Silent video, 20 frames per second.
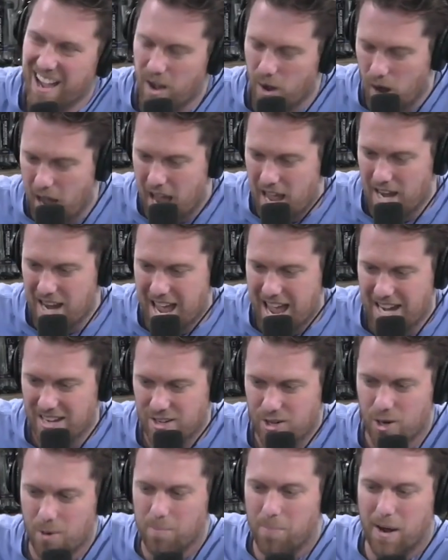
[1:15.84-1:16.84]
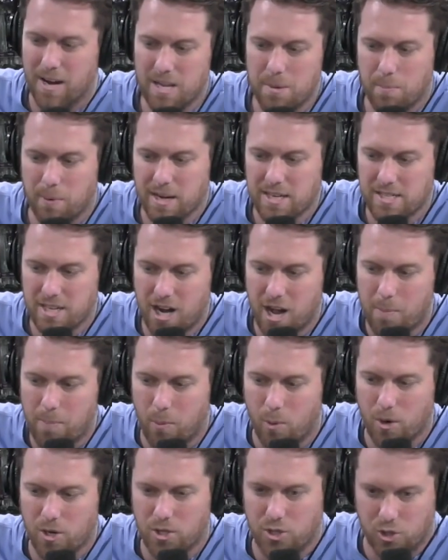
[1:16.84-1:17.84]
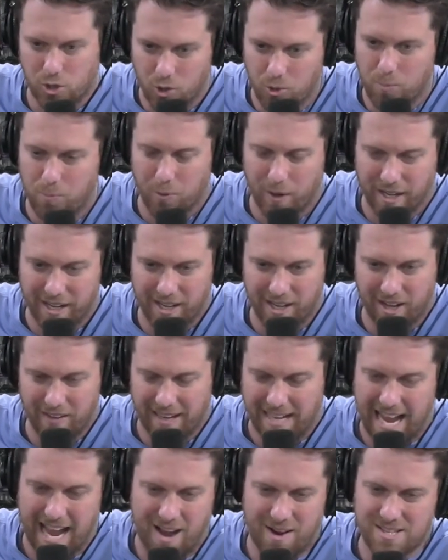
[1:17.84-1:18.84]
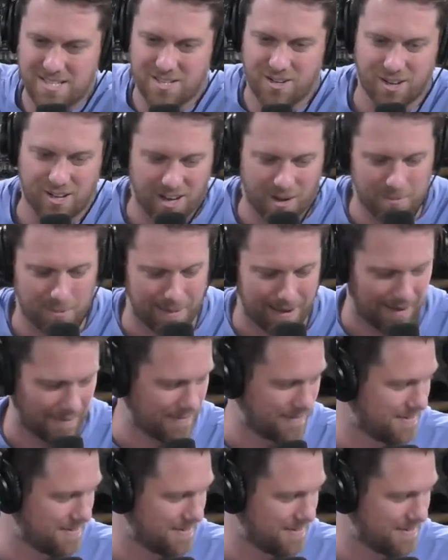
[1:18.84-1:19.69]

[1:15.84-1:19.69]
and and your buddy yeah, brings it up, or you bring it up. Like, how does it all come about?